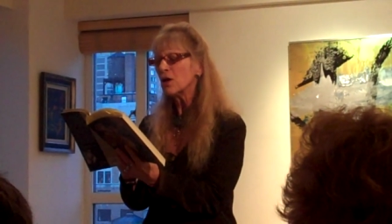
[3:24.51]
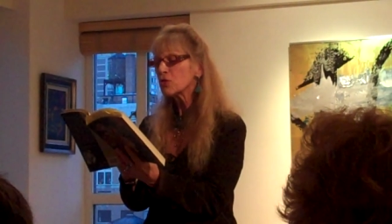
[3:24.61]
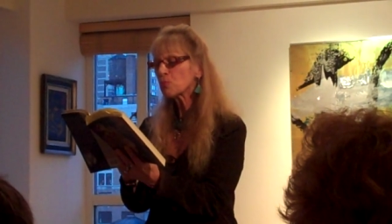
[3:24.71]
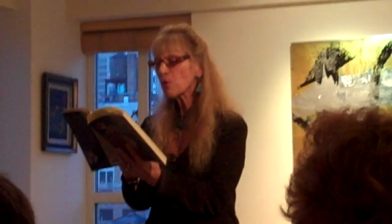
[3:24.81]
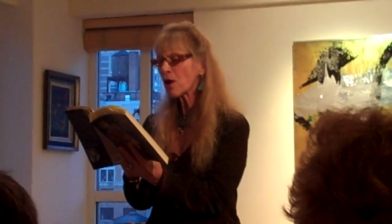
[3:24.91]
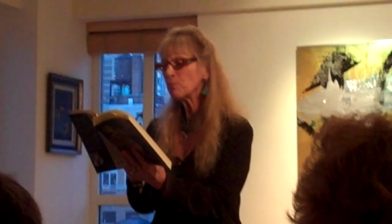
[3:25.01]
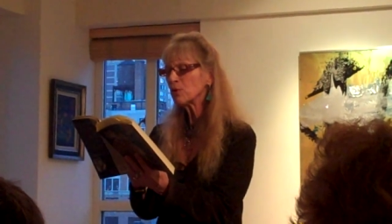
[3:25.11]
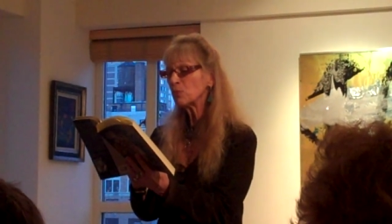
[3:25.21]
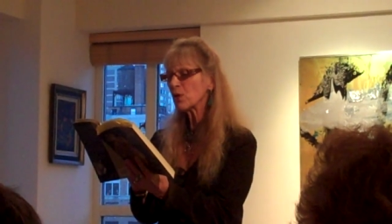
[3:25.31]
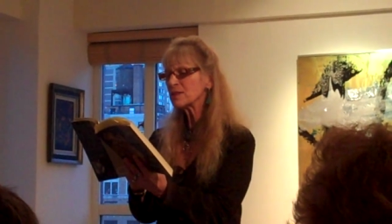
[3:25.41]
The
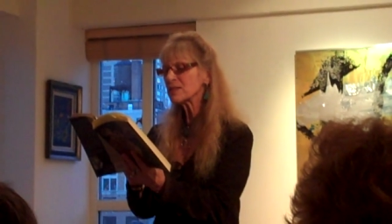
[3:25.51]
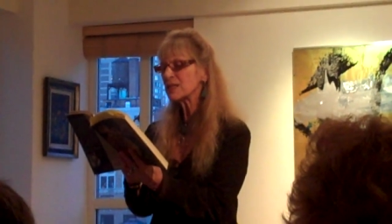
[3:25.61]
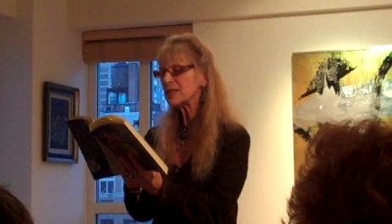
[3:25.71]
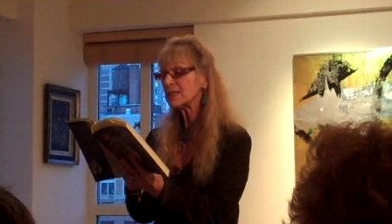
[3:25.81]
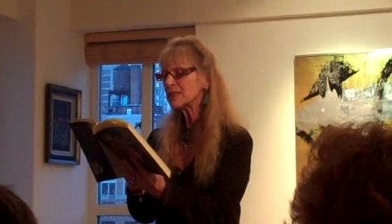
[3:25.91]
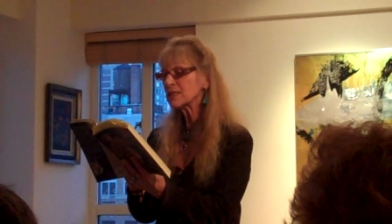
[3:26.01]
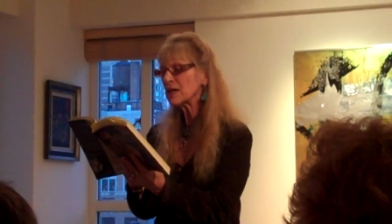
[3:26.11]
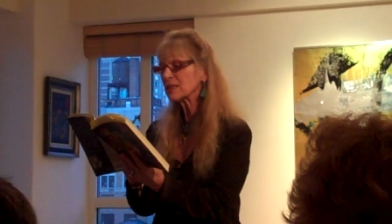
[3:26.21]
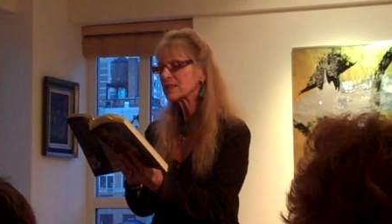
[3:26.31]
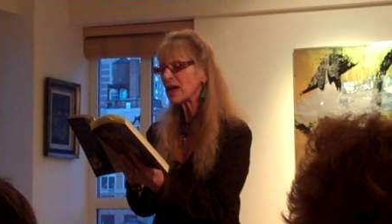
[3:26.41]
problem was that he did
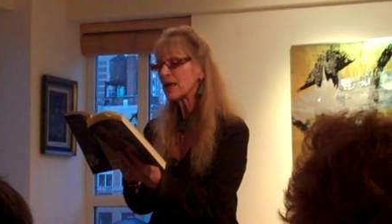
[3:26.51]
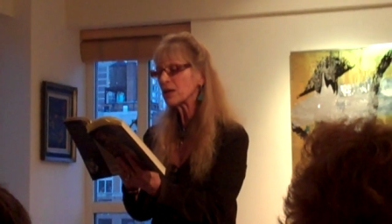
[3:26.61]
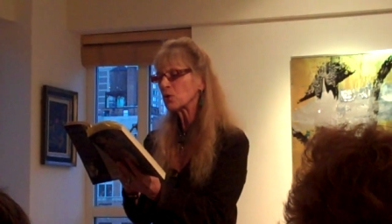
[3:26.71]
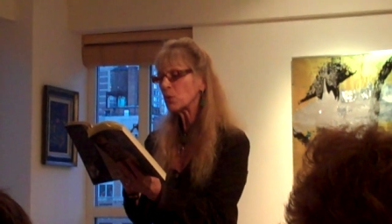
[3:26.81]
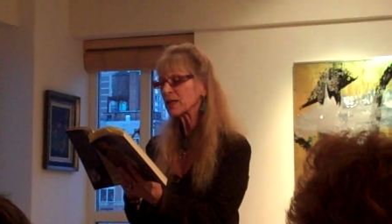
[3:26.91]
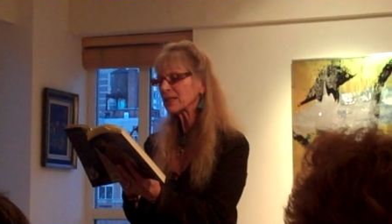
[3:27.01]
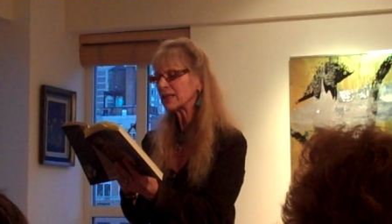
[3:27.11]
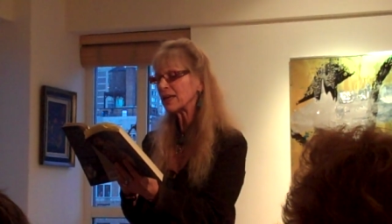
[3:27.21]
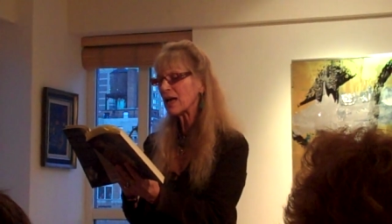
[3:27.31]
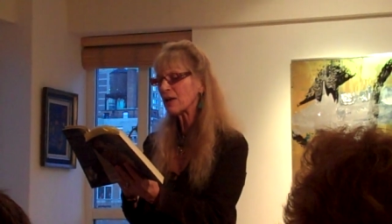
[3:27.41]
not die
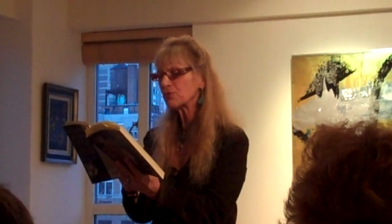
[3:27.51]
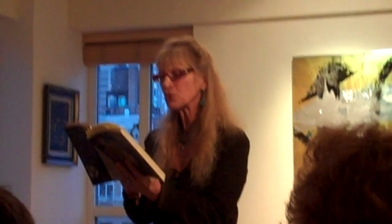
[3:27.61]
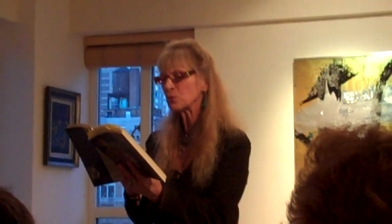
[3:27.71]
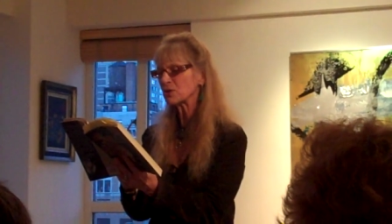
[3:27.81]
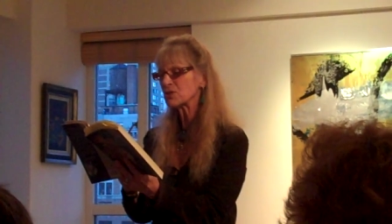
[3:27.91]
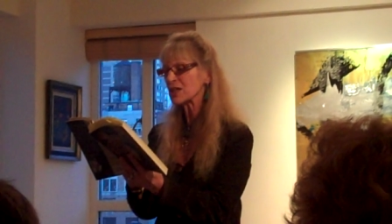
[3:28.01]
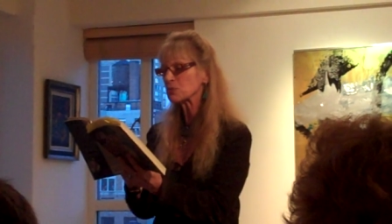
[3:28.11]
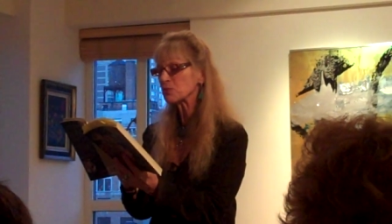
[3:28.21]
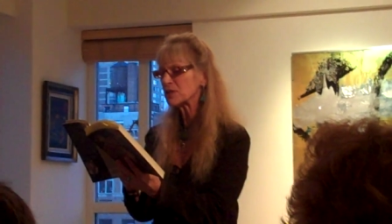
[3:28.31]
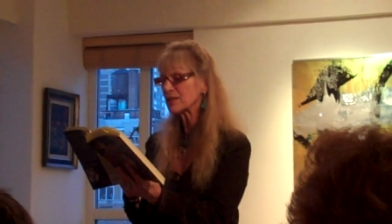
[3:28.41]
quickly afterwards as
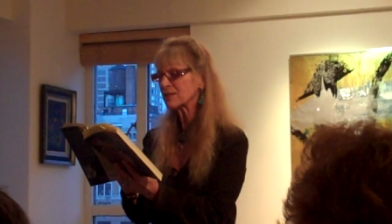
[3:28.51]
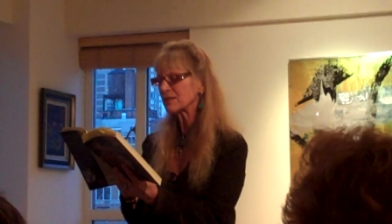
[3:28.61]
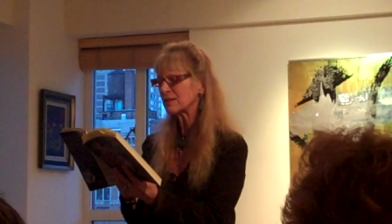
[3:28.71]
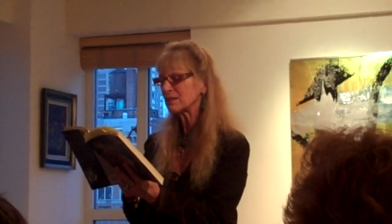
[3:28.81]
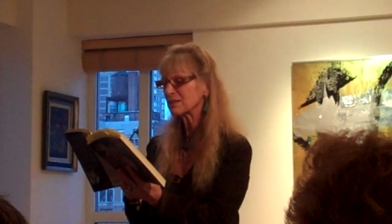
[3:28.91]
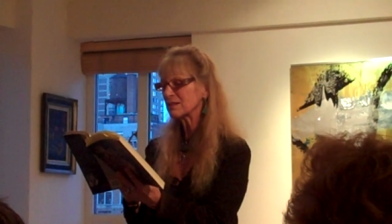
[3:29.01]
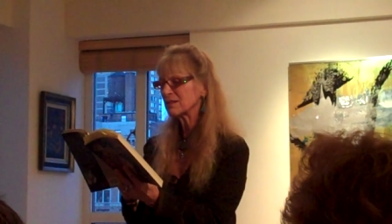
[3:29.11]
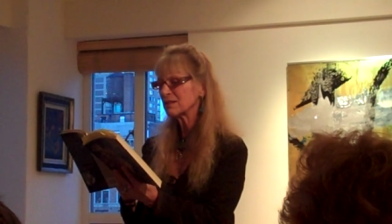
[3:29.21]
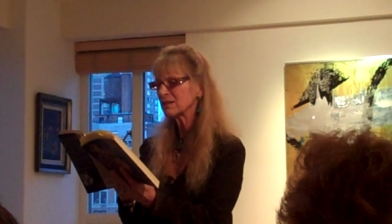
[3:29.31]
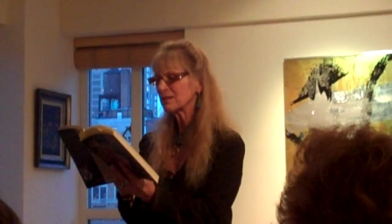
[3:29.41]
predicted,
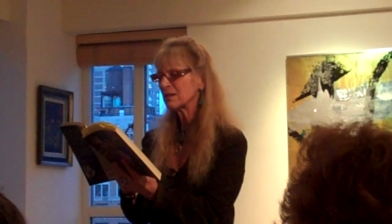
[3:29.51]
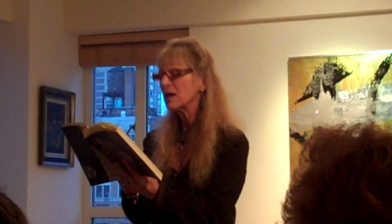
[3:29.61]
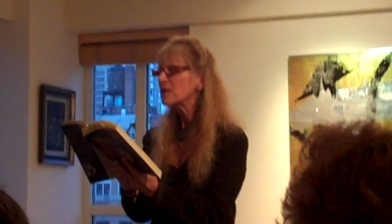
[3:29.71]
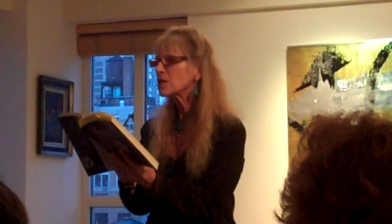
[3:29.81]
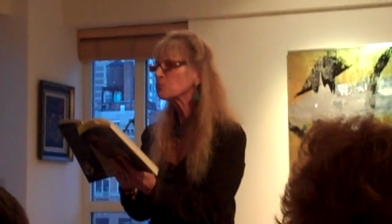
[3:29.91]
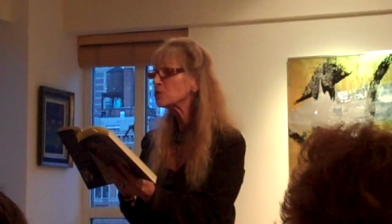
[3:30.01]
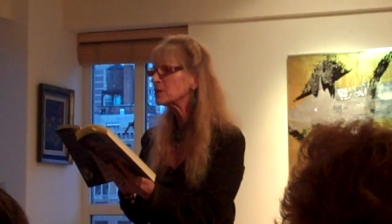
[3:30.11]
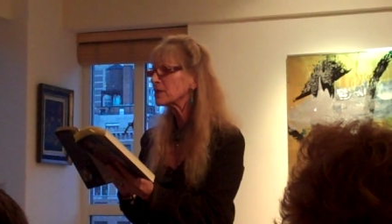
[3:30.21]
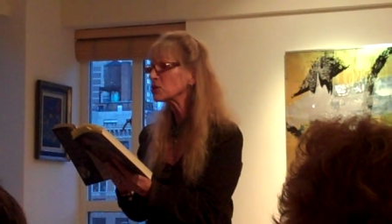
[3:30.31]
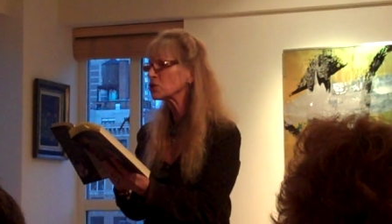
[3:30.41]
that
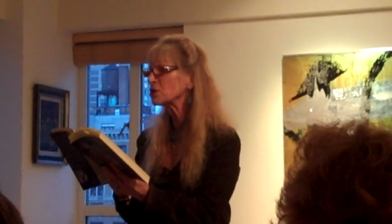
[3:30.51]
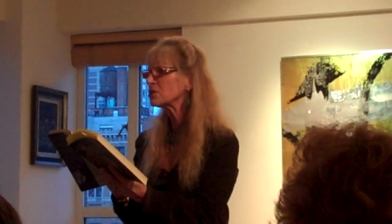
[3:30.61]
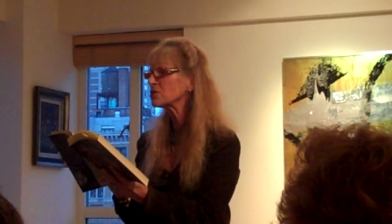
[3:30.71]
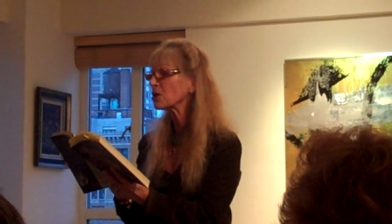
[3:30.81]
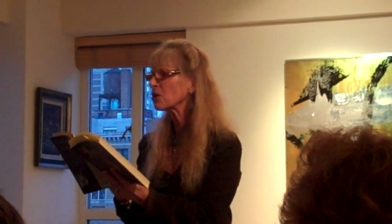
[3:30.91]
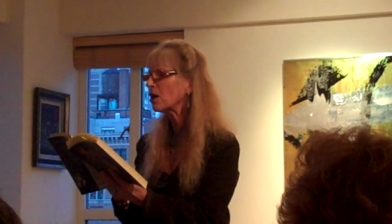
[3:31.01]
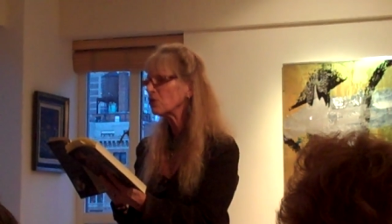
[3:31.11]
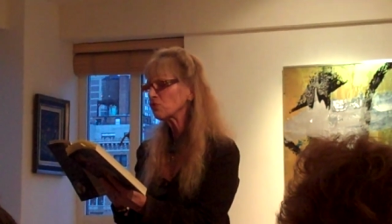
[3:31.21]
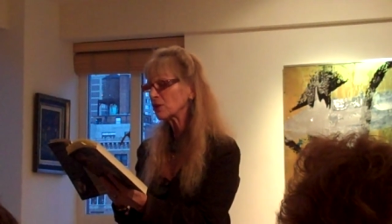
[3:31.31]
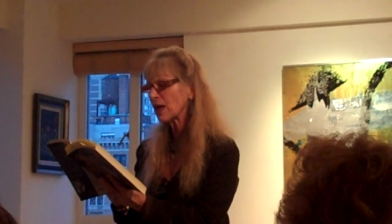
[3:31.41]
predictions are
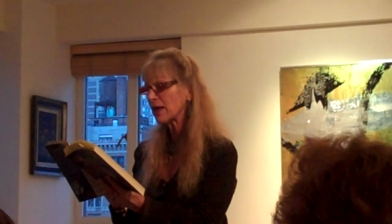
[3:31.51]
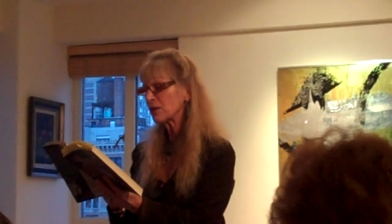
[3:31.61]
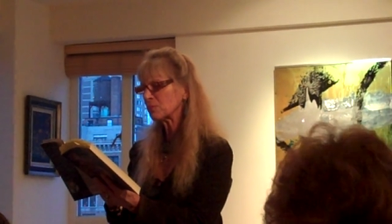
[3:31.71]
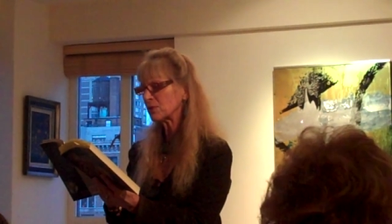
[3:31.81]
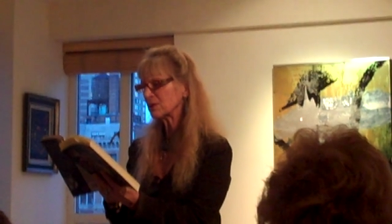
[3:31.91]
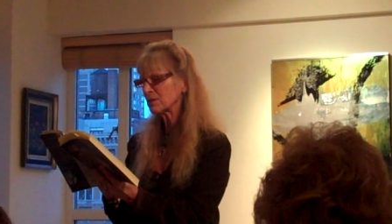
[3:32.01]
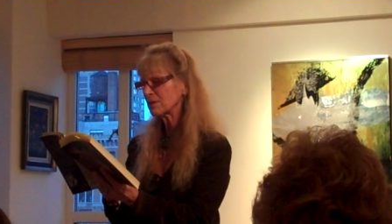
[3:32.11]
unreliable,